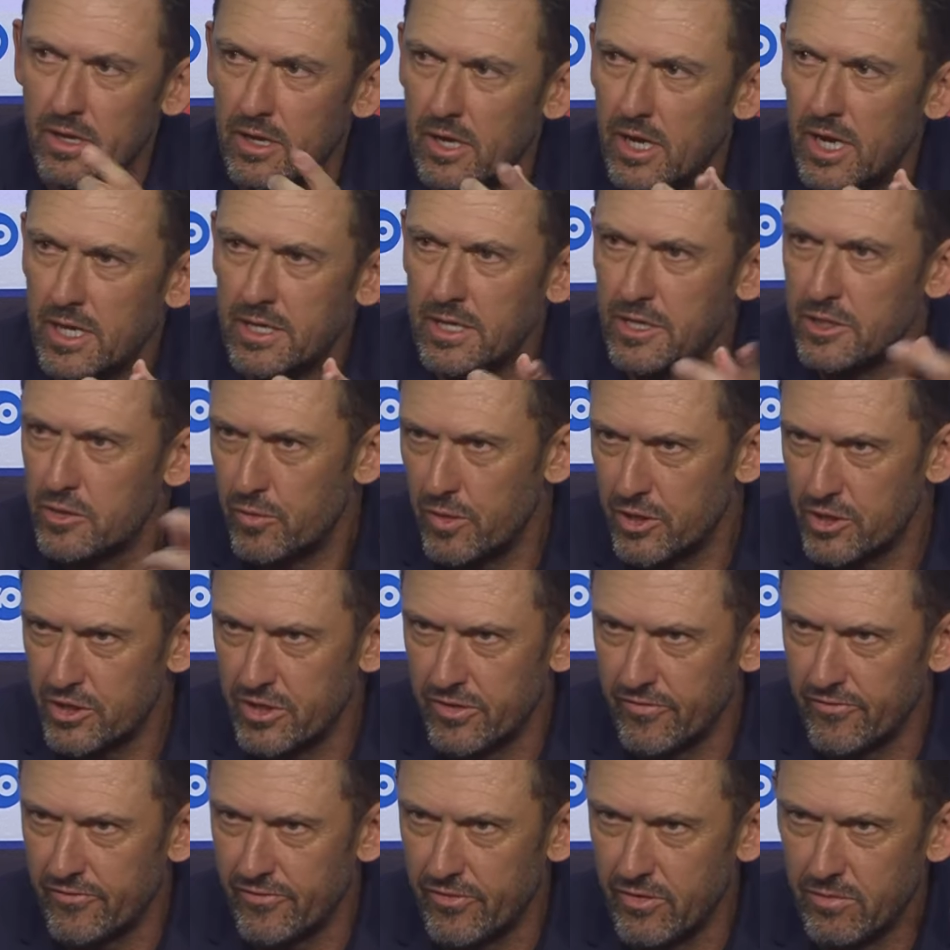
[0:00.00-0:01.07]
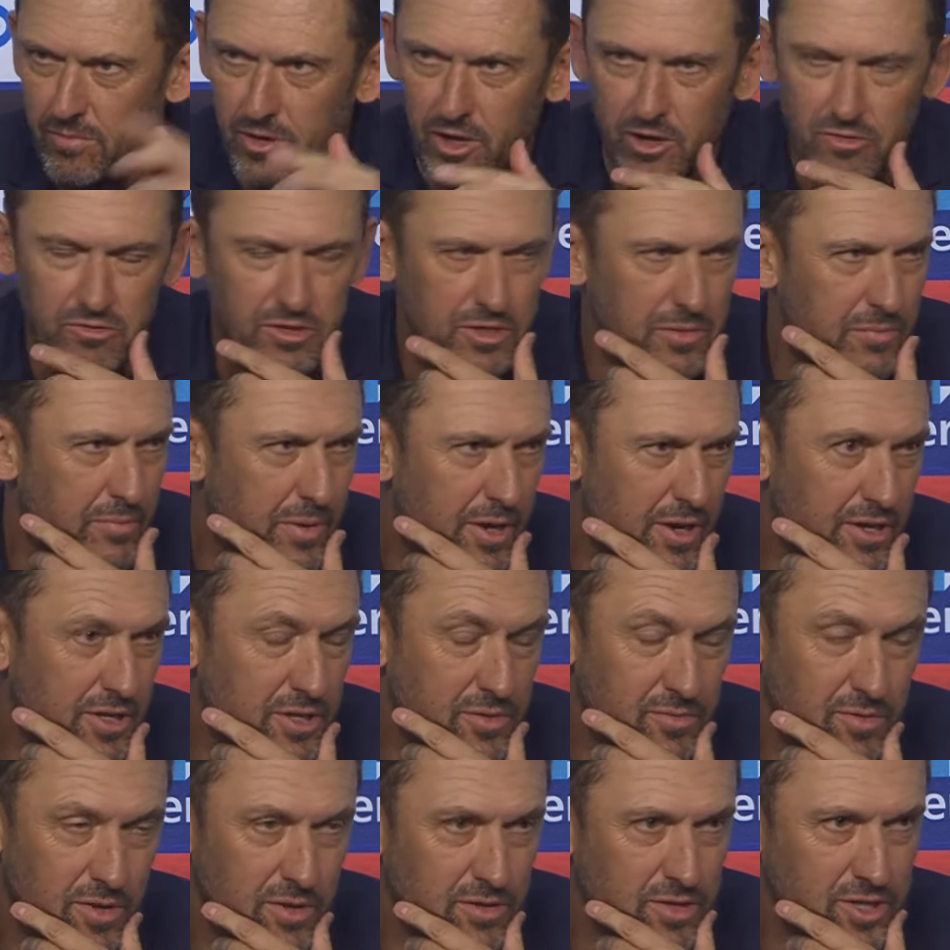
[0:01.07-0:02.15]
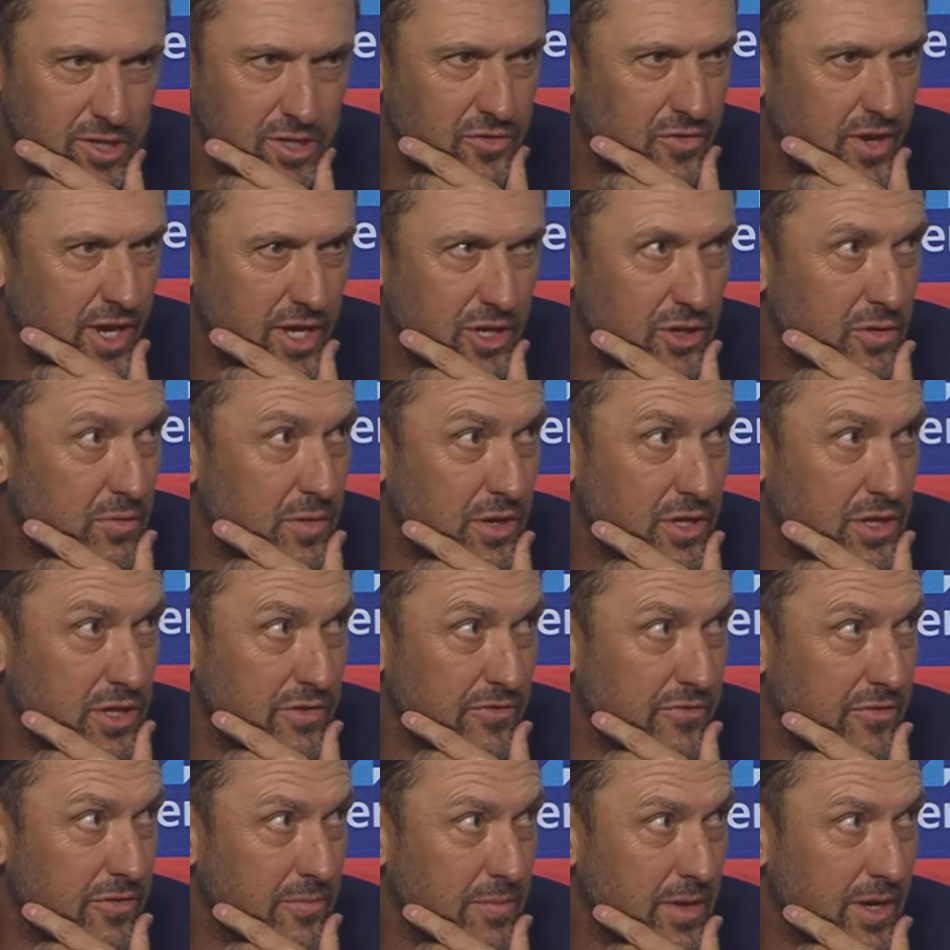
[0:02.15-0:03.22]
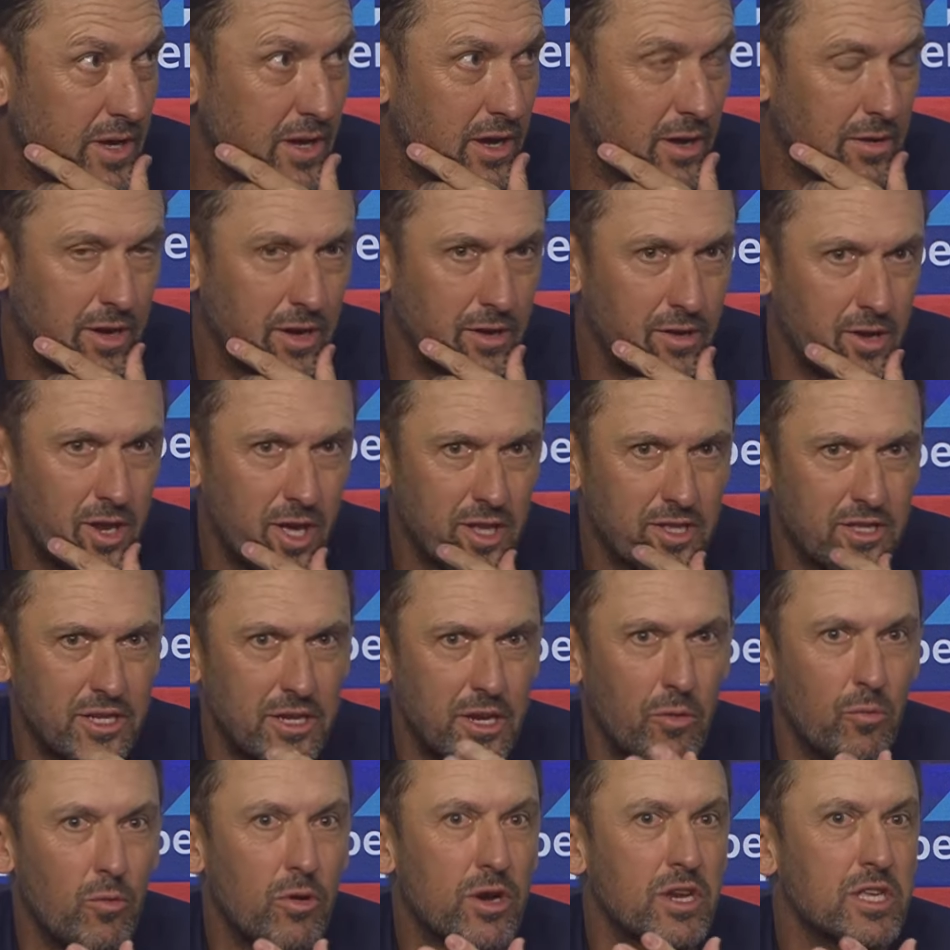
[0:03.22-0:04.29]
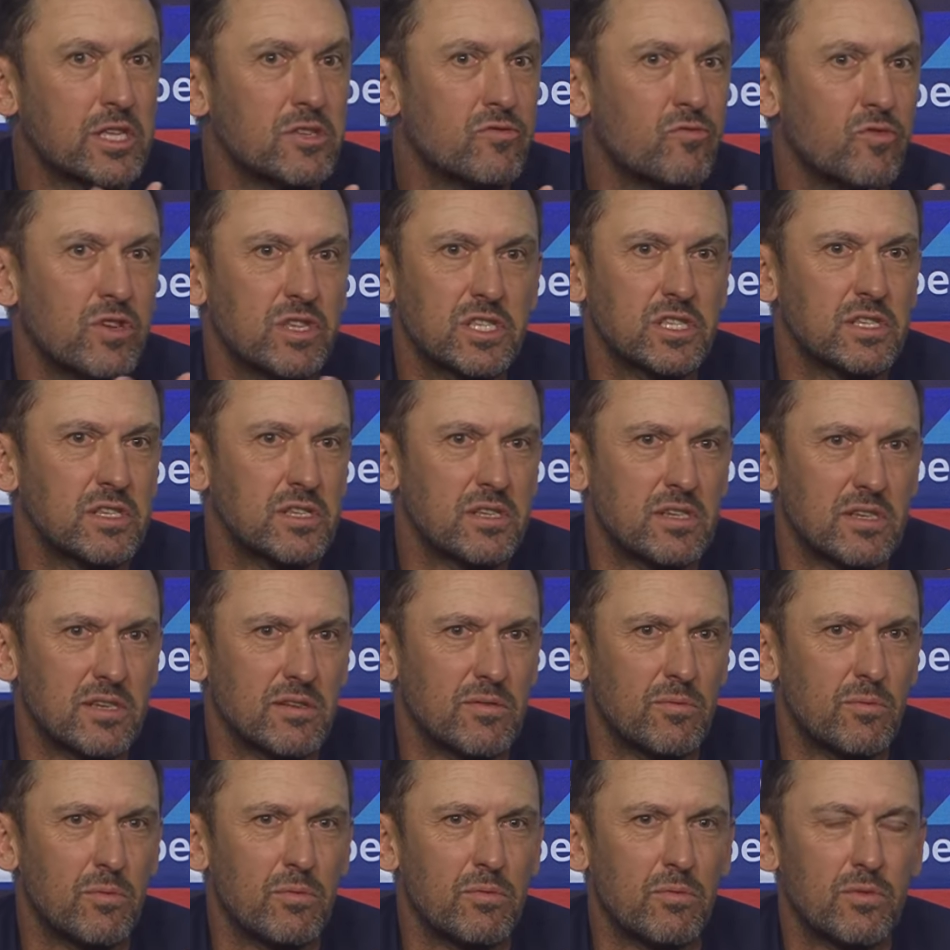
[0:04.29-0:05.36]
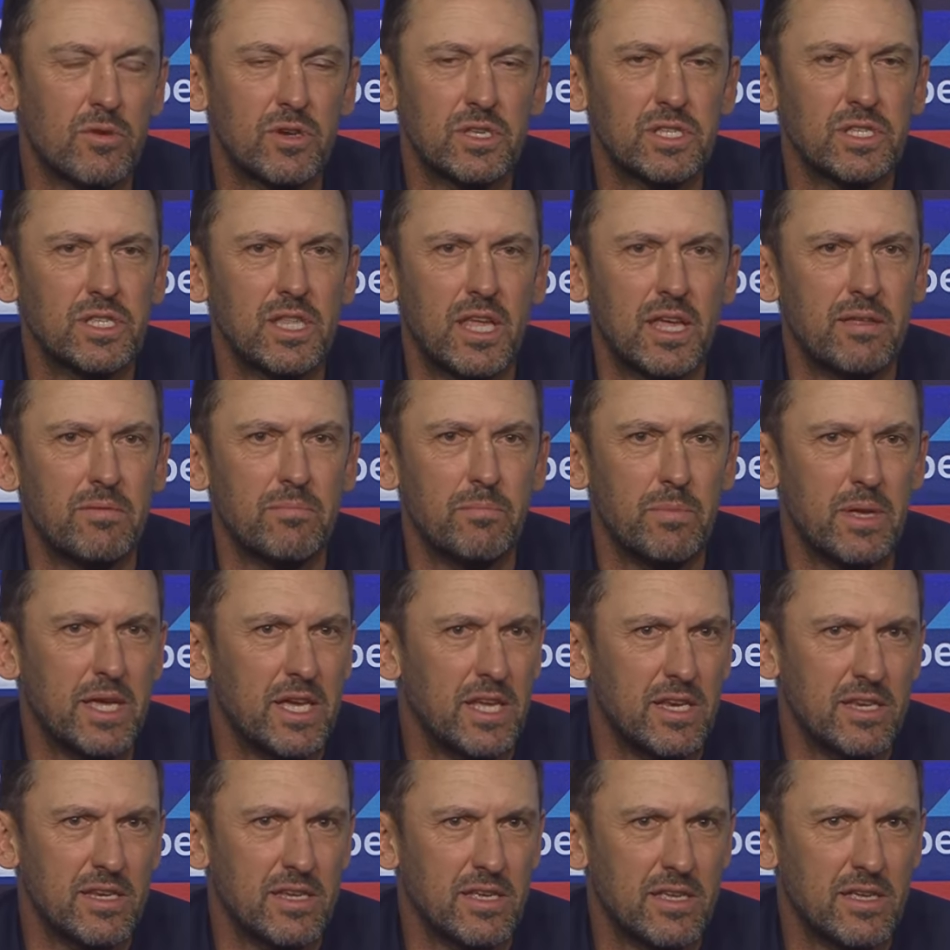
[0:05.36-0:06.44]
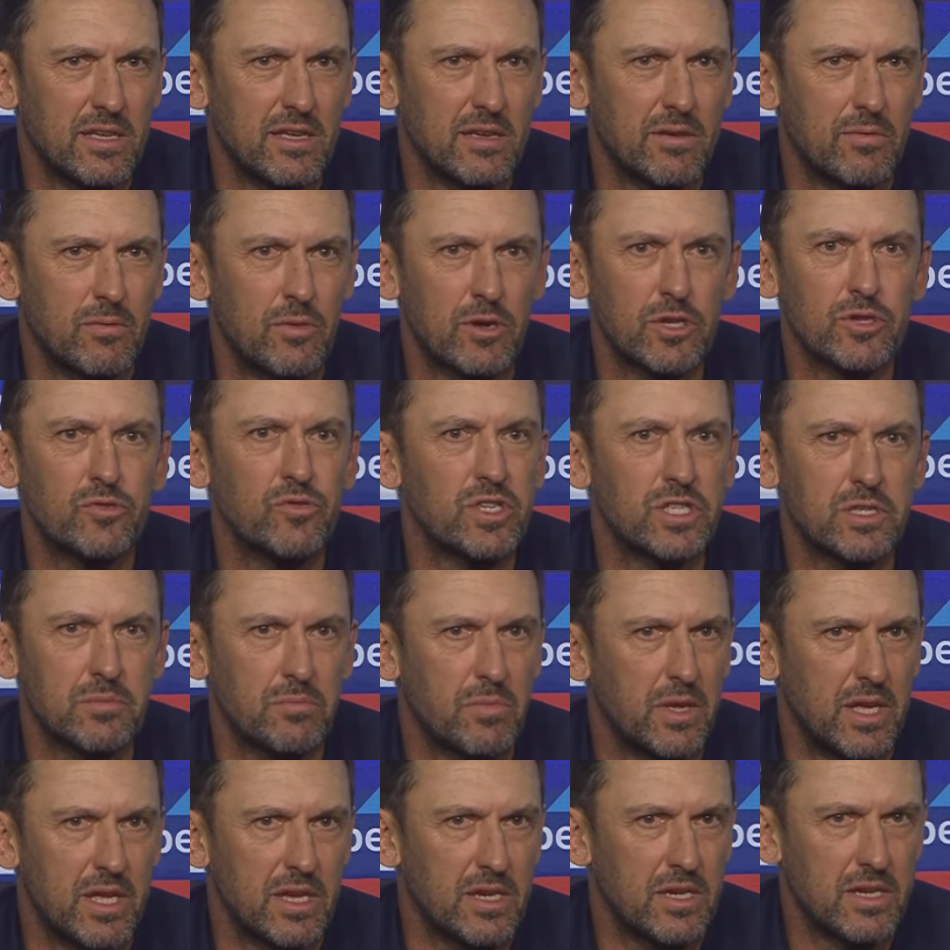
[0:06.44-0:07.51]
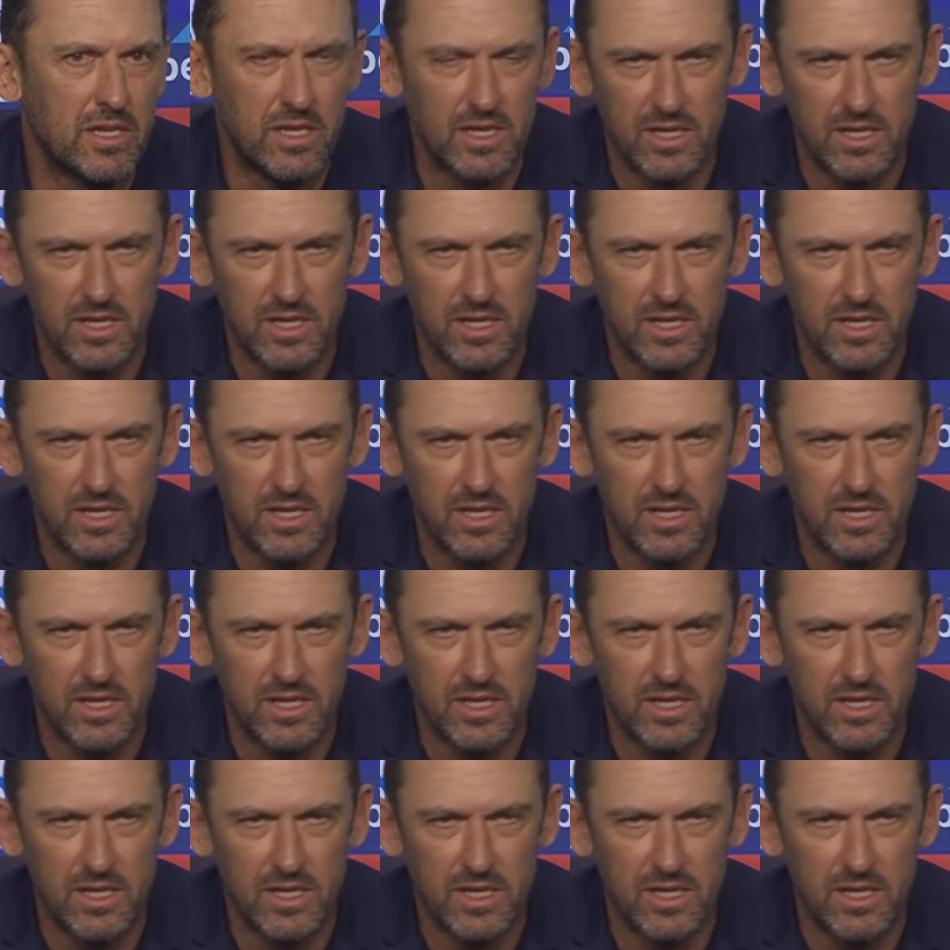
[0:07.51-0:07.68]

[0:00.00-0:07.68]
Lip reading: I had this question from Michael Zappone as well. It's a strange question for me. I'd like to know, what is risks? What does that mean? What does risk mean?